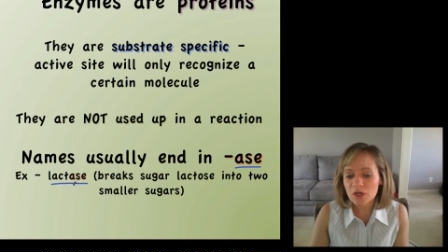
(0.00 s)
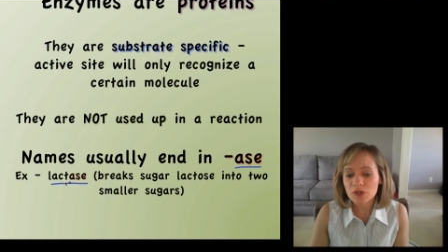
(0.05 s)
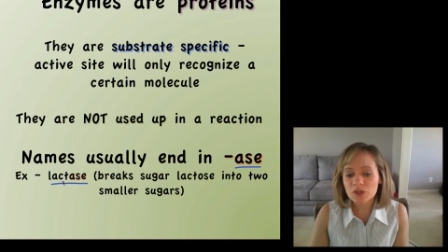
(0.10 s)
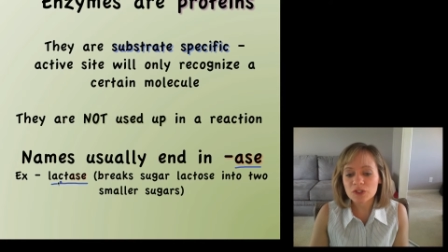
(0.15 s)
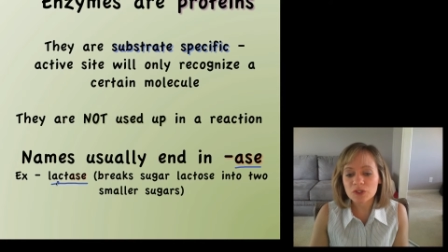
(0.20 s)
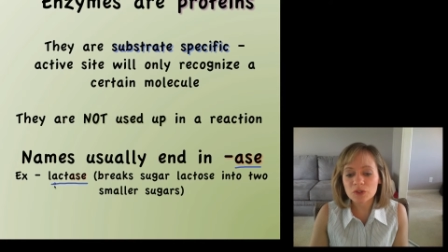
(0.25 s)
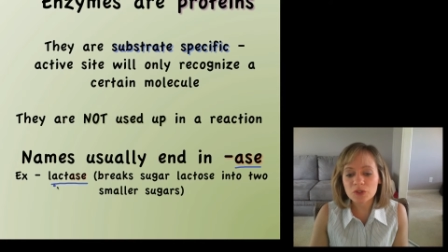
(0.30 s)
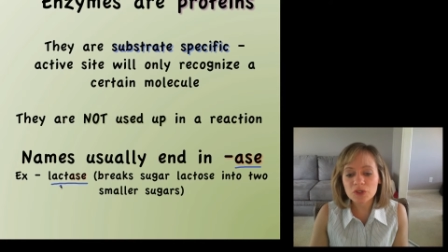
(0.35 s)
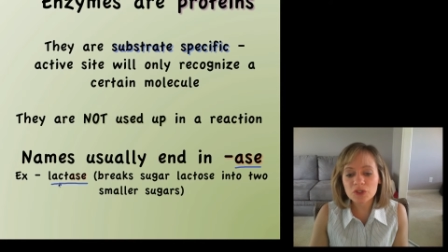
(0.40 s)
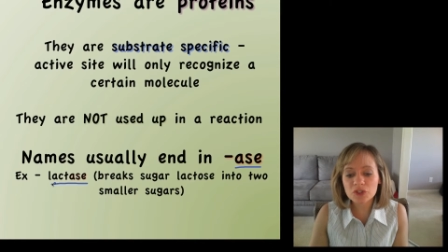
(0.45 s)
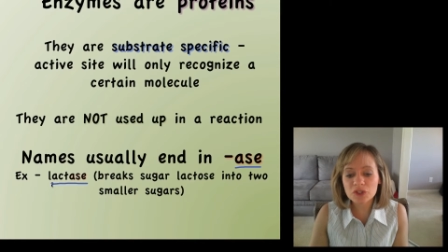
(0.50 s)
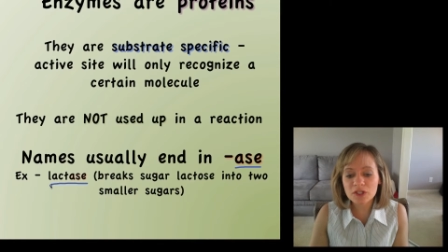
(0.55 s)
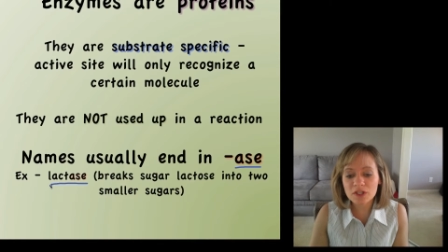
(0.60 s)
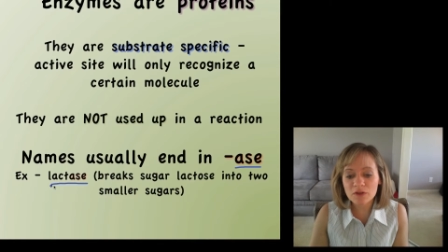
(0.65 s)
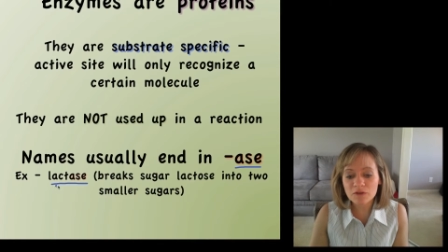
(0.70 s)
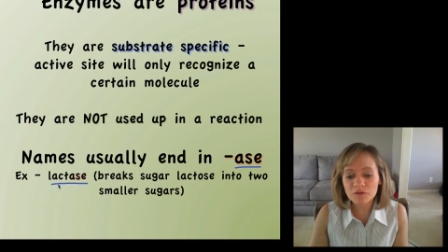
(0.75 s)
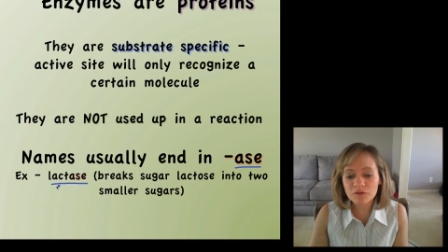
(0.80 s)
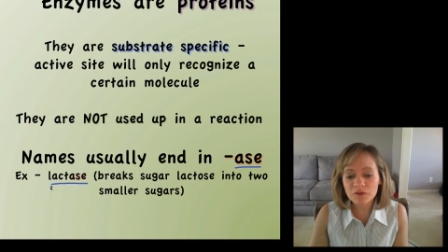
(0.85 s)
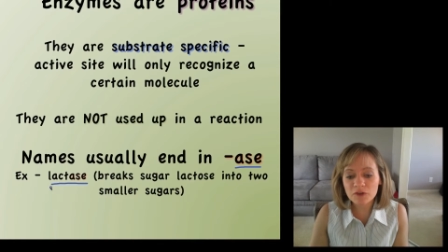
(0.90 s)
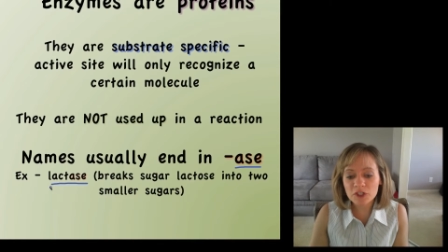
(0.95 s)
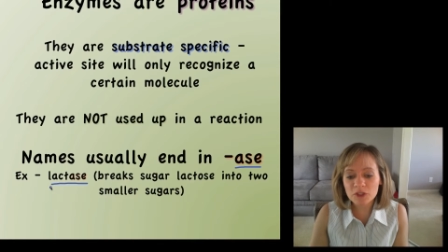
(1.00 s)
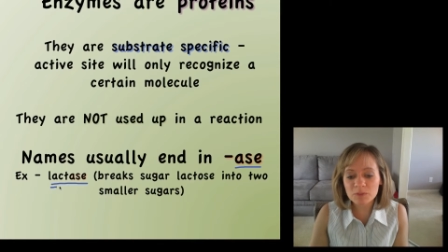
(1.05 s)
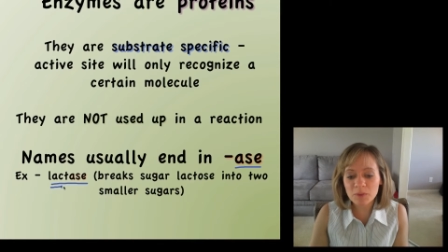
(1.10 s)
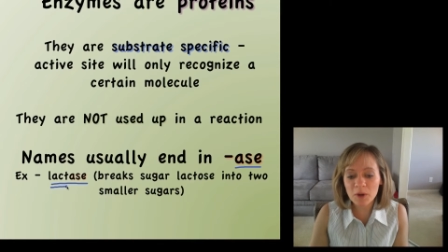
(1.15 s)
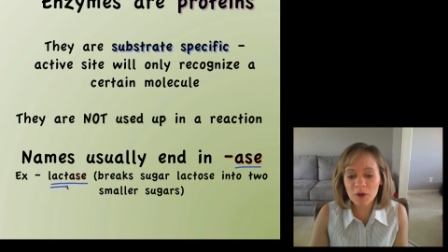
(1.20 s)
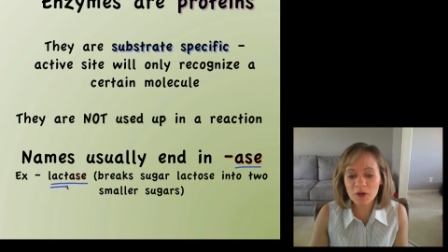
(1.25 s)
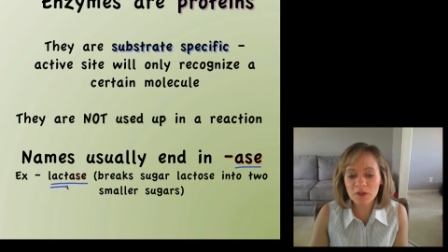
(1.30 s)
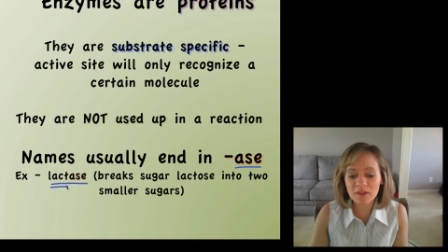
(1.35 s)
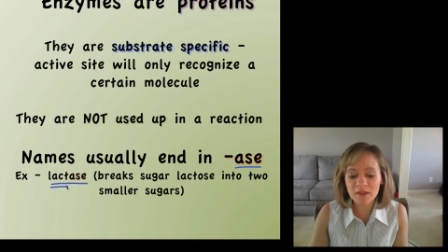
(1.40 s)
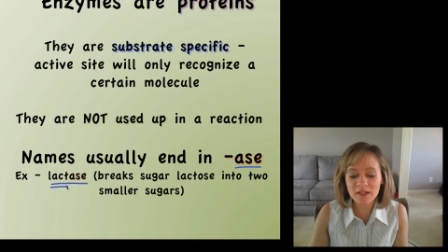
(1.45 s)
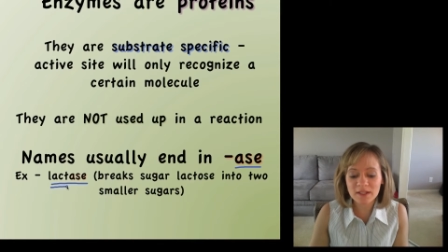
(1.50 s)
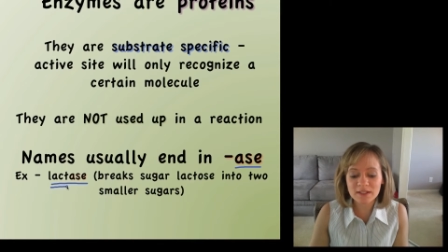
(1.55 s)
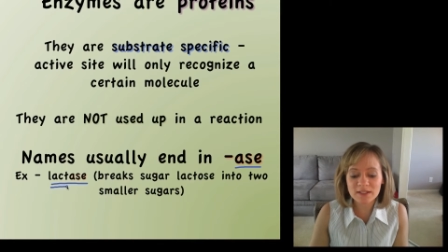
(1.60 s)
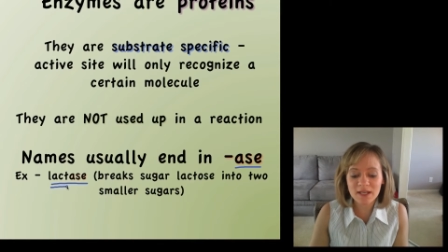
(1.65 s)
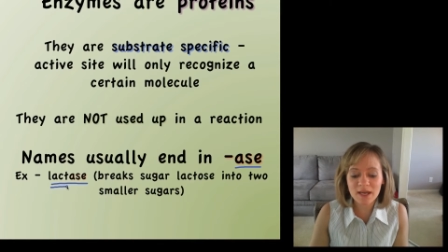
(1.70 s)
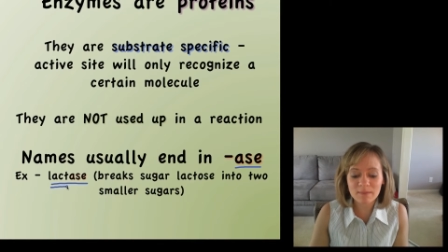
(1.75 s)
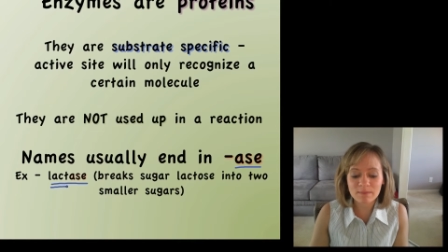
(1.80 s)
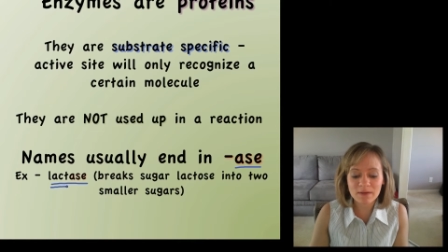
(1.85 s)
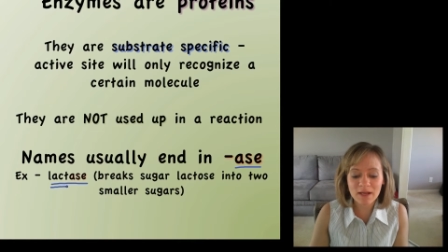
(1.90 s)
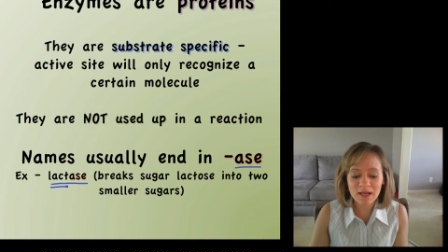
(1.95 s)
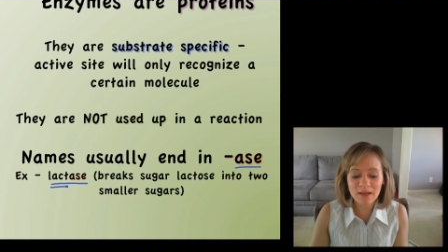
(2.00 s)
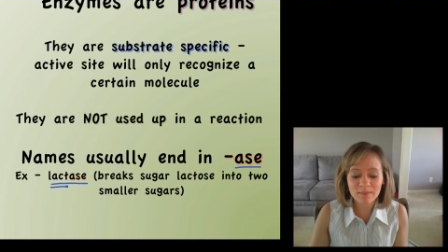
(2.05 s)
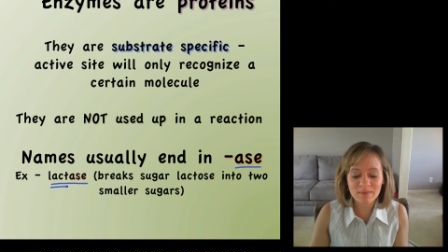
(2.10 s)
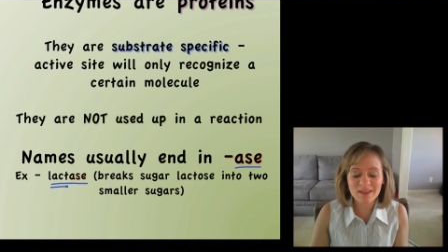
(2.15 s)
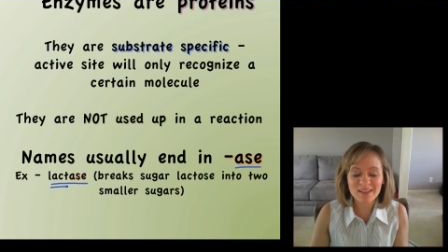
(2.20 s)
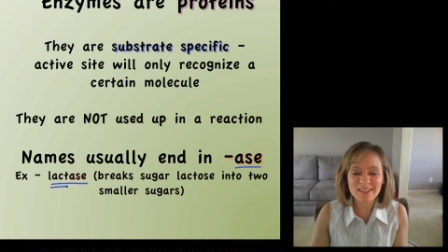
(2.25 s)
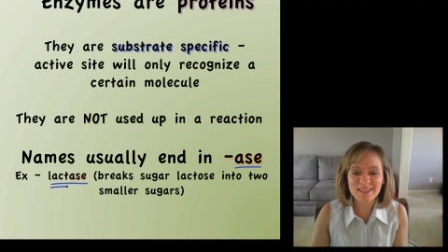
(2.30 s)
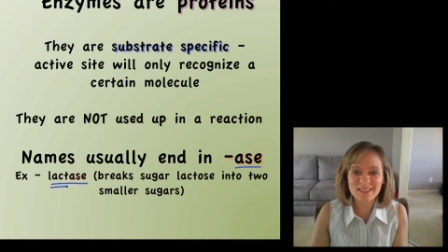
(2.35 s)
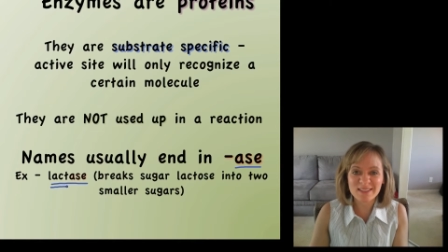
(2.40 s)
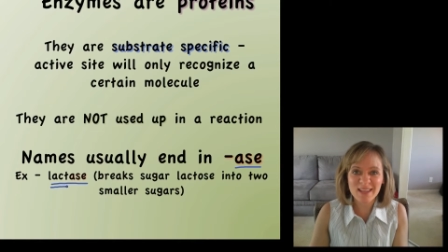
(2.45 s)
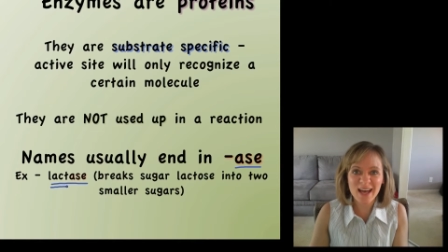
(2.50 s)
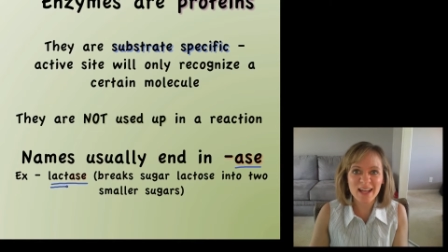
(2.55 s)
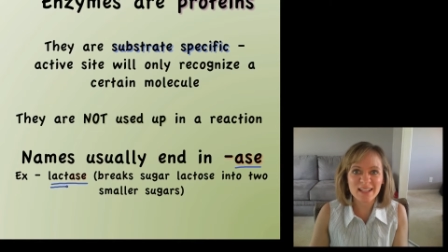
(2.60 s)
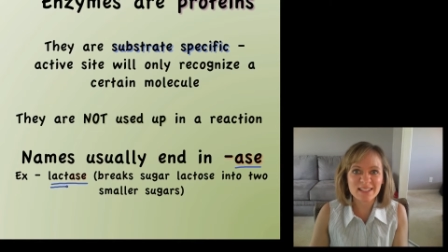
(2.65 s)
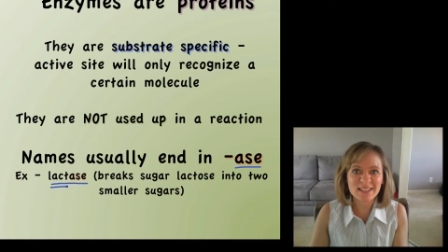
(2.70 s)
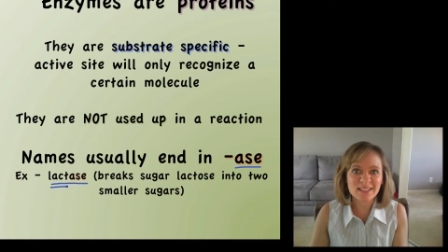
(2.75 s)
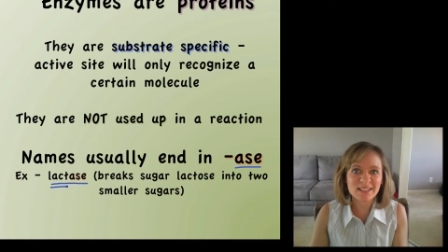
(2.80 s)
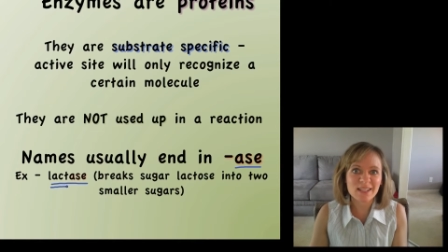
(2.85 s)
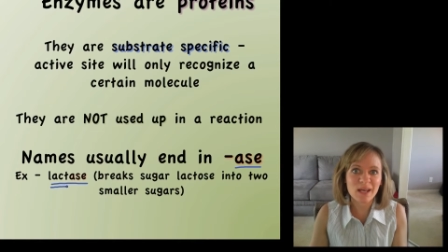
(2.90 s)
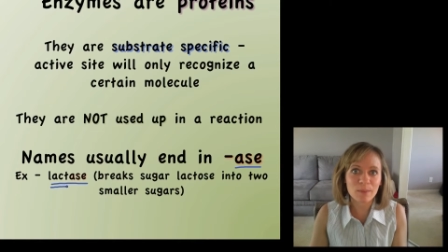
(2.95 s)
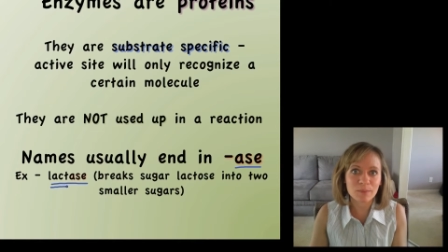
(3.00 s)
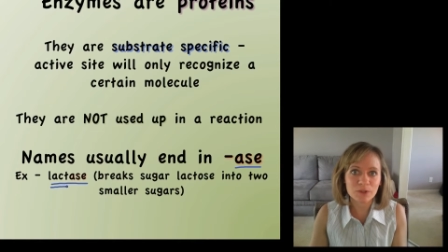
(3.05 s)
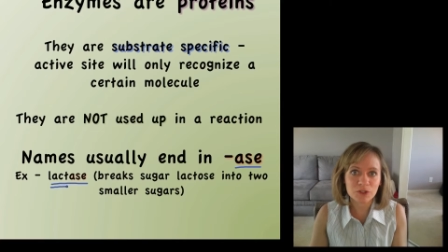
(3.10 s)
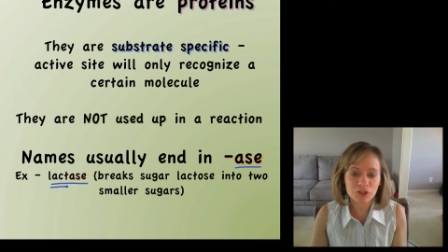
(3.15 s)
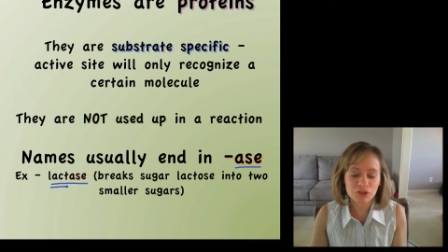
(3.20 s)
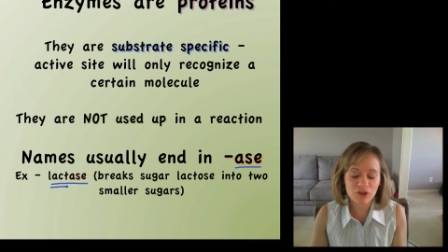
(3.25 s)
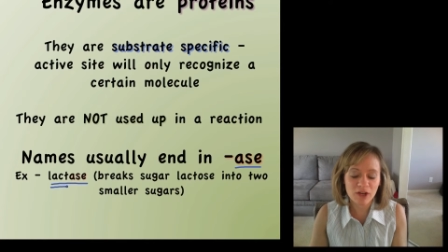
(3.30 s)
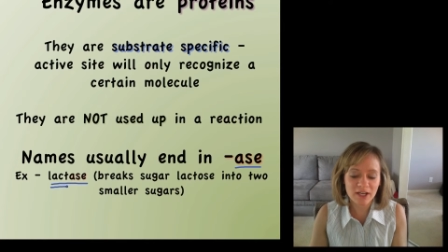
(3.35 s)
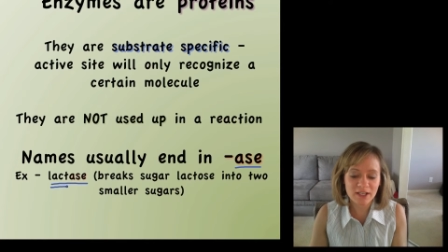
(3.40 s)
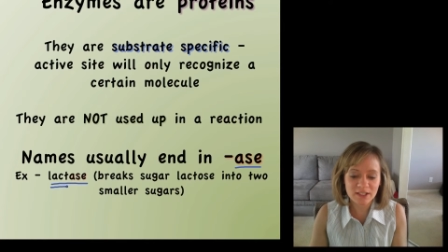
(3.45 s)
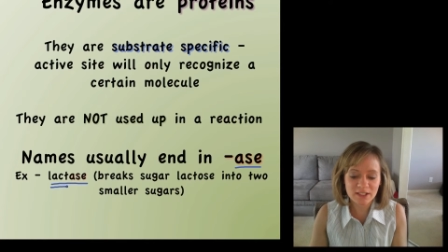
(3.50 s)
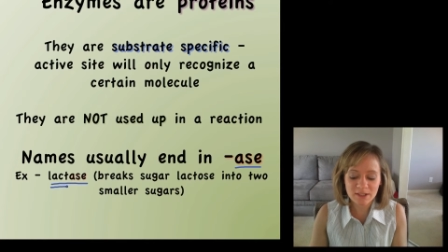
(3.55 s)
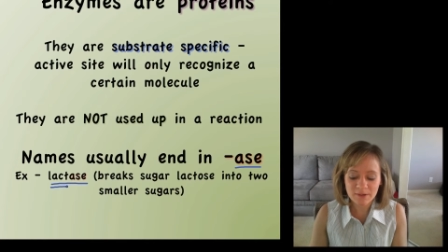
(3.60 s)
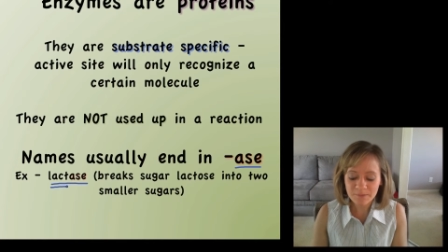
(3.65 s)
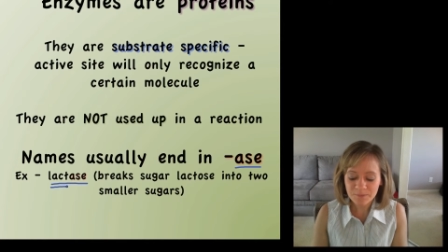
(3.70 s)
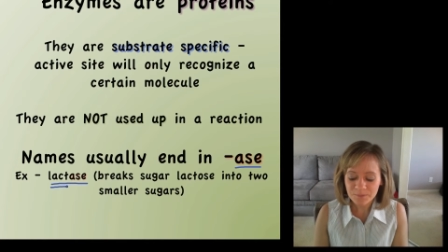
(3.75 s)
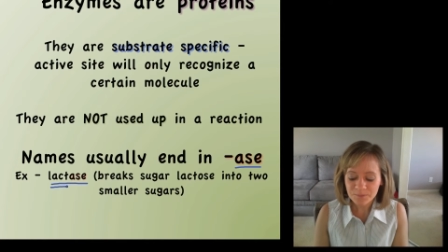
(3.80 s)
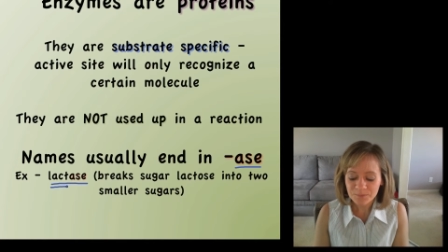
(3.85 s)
So, usually the first part of the enzyme name is that substrate.